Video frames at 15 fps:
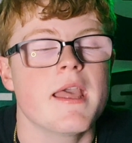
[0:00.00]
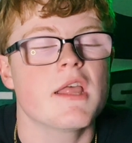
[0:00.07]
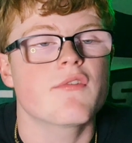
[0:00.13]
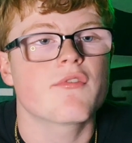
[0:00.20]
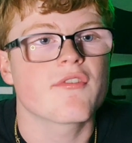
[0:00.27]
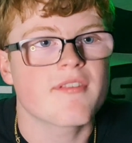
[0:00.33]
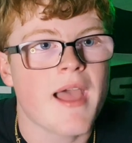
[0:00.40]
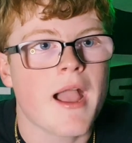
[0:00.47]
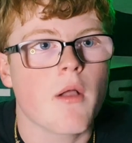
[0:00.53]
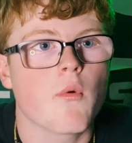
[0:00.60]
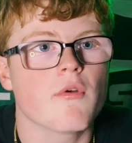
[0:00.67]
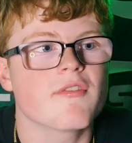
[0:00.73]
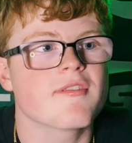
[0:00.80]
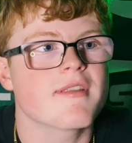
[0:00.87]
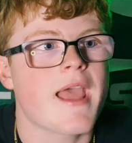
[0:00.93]
It's for Zach
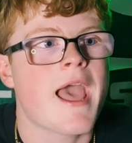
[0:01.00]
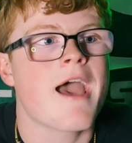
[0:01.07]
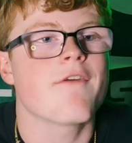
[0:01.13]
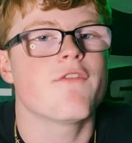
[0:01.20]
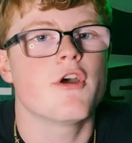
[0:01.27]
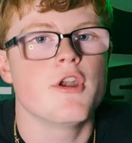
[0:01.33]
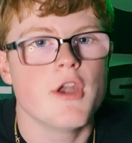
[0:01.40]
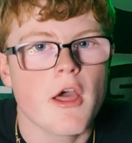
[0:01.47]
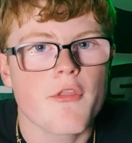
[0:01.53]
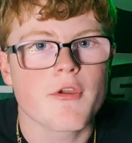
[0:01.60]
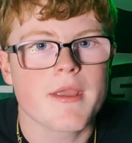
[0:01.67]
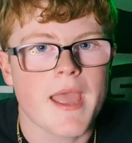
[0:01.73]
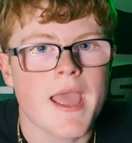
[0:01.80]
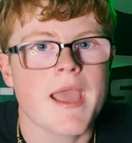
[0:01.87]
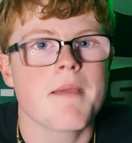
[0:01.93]
Wilson to have another
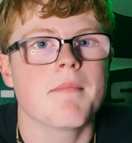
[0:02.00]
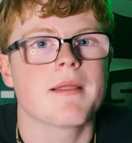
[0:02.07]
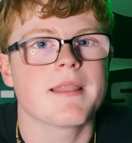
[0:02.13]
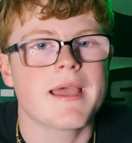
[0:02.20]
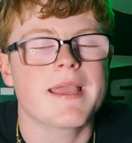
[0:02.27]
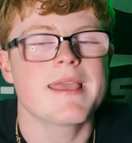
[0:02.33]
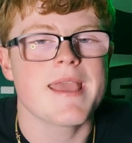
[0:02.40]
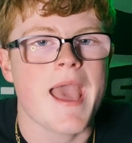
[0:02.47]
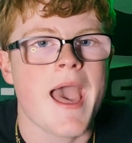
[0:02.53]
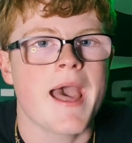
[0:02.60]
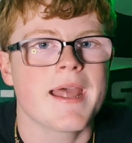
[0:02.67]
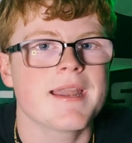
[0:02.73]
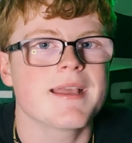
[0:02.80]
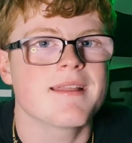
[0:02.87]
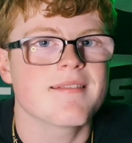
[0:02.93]
game like he
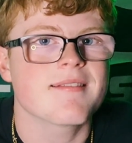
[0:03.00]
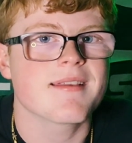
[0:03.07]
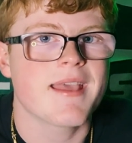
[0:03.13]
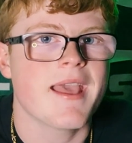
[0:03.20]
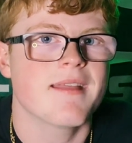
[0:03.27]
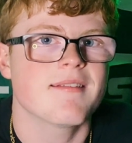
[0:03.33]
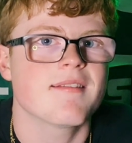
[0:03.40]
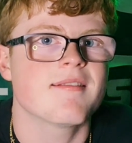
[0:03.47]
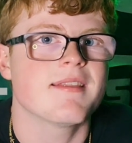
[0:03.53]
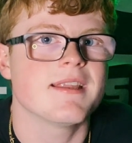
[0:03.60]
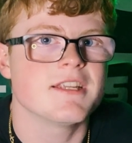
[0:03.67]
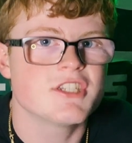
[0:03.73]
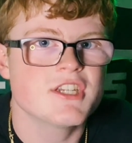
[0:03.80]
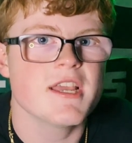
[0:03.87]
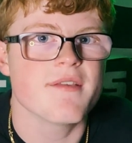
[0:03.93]
had against the Kansas
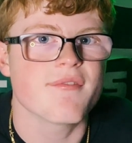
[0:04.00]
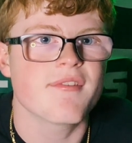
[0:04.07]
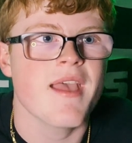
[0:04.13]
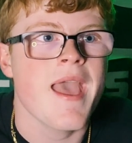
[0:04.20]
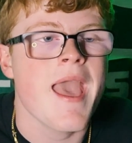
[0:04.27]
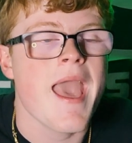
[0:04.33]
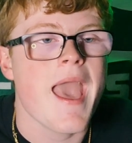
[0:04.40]
City Chiefs.